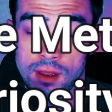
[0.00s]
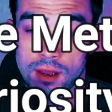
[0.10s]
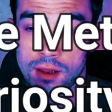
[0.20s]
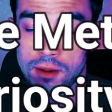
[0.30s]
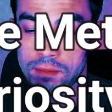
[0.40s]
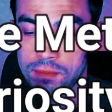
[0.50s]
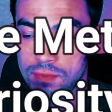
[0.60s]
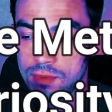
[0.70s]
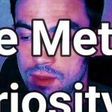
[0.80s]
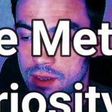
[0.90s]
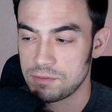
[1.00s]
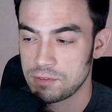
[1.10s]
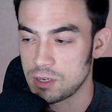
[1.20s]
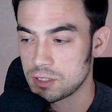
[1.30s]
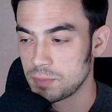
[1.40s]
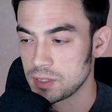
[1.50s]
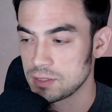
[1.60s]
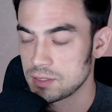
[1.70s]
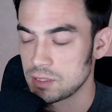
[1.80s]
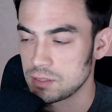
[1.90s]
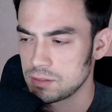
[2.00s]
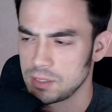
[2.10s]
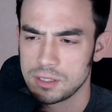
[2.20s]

Um, I've talked about this in,